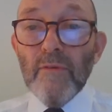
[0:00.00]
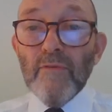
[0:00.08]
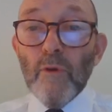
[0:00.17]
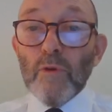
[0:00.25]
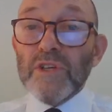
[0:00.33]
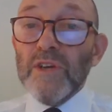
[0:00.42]

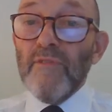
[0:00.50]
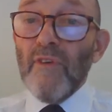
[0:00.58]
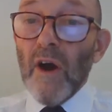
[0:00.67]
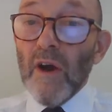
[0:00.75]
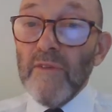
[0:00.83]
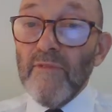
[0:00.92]

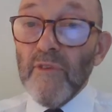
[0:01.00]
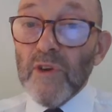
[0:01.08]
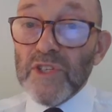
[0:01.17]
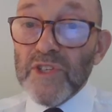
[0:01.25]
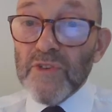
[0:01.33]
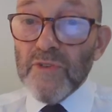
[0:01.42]
45
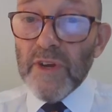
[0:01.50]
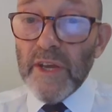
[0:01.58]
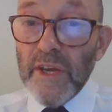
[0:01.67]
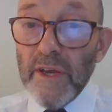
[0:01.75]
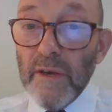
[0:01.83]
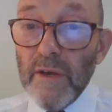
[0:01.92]
verse
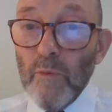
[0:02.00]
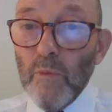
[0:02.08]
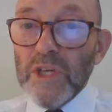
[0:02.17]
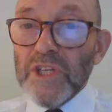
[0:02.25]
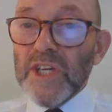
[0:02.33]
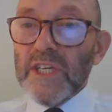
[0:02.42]
3,
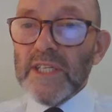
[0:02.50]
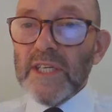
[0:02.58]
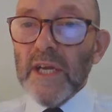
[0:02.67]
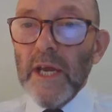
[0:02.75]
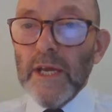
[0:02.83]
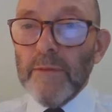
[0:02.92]
which
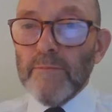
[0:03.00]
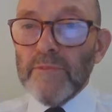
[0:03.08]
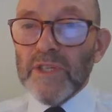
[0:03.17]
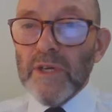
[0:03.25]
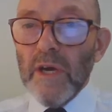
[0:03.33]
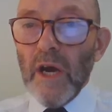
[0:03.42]

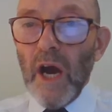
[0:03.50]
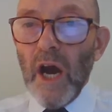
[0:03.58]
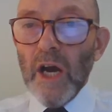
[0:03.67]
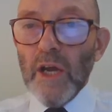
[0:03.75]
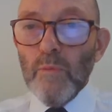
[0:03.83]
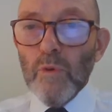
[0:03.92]
exclaims,
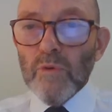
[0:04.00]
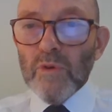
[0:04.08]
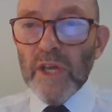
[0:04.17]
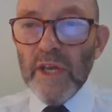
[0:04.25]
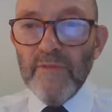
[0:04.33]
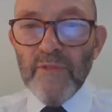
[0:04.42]
"I will
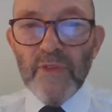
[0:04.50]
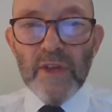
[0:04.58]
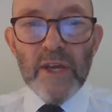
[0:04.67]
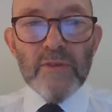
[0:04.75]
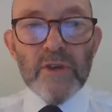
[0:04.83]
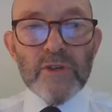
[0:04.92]
give
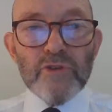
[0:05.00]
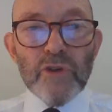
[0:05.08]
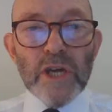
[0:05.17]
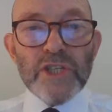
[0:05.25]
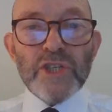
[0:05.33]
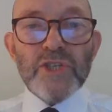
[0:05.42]
thee the
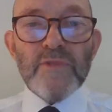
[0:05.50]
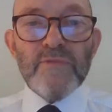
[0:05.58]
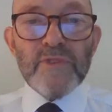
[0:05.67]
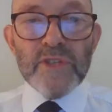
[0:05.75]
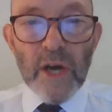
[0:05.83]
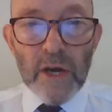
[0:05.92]
treasures of
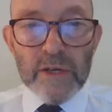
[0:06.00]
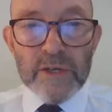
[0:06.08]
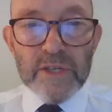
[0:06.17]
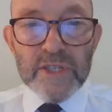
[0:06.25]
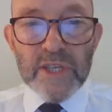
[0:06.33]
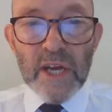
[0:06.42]

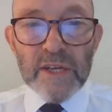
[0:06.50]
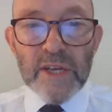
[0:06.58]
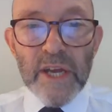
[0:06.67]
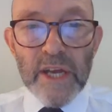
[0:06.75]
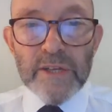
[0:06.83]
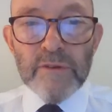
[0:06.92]
darkness and
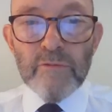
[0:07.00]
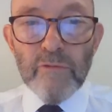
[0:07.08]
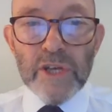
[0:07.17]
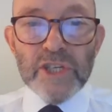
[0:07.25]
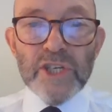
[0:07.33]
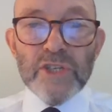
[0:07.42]
hidden
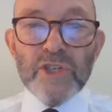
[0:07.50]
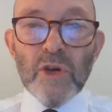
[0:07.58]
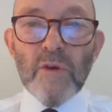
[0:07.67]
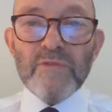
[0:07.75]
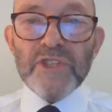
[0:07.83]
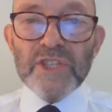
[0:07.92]
riches
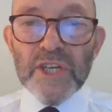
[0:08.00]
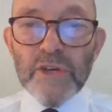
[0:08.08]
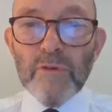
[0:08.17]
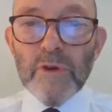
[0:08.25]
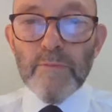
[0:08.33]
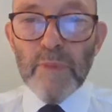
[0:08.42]
of
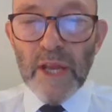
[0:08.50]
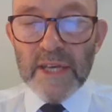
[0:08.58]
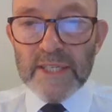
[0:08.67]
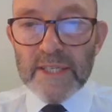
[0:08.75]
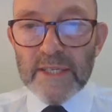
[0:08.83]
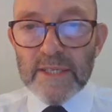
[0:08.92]
secret
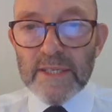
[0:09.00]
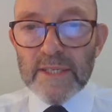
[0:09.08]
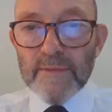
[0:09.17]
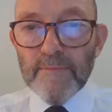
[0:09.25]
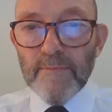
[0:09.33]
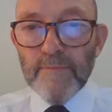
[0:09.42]
places."
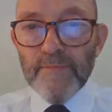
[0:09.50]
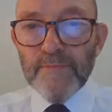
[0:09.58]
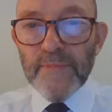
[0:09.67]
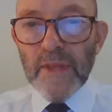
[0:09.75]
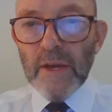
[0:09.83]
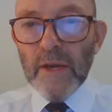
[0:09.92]

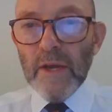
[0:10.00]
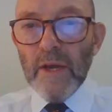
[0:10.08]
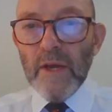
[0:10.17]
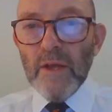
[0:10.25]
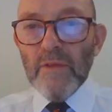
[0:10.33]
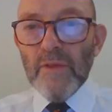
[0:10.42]

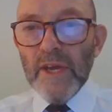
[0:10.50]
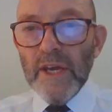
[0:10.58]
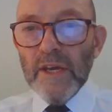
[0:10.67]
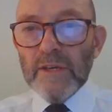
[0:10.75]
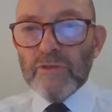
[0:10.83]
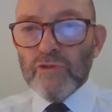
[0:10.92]

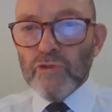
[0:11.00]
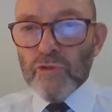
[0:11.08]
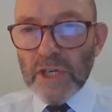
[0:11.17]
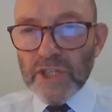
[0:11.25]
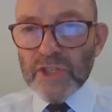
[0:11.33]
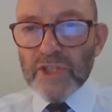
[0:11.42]
The
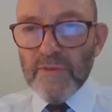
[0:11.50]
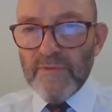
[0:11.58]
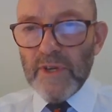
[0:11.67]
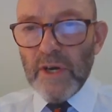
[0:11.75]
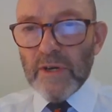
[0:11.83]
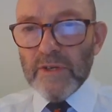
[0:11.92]
treasures of
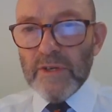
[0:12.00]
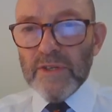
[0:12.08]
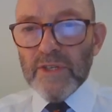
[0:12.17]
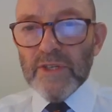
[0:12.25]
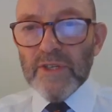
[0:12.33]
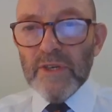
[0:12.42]

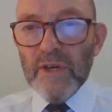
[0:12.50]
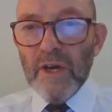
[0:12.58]
darkness